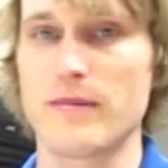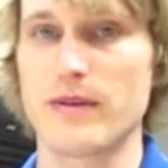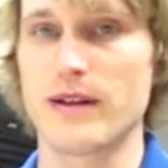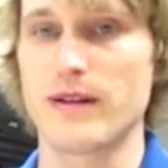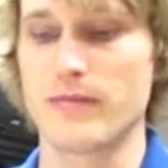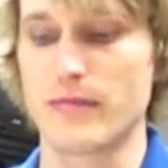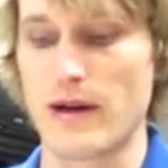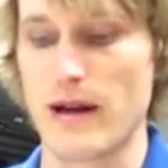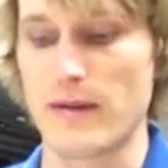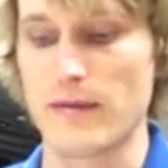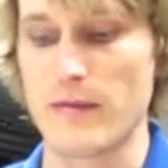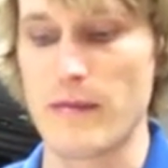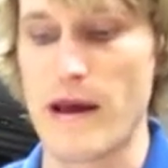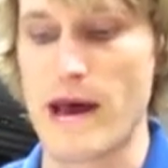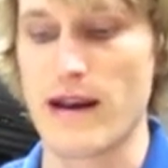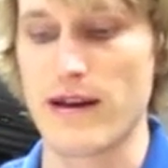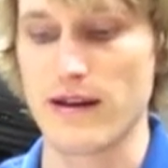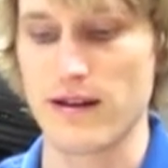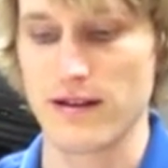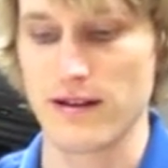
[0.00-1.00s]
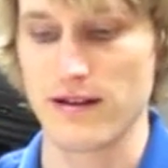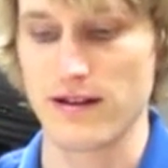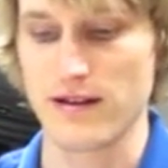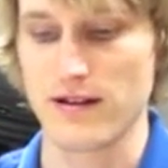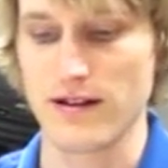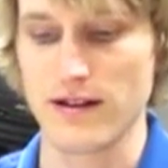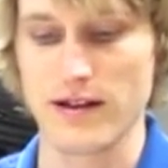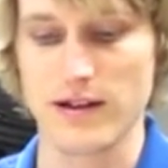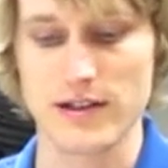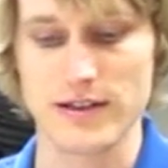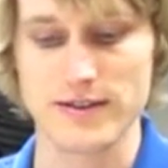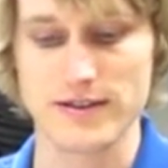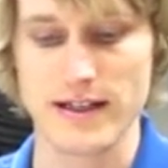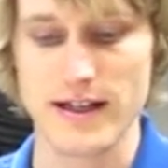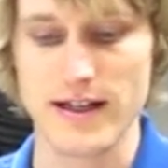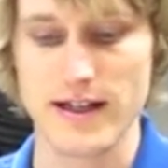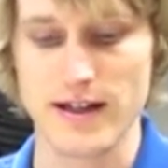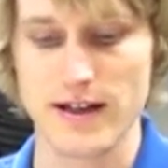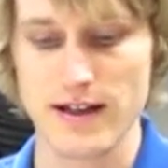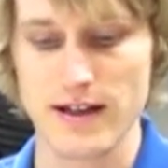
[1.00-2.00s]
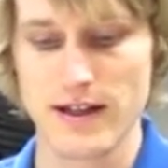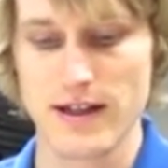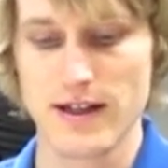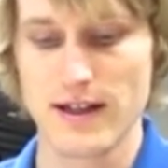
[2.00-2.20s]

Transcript: be problematic in the call setting,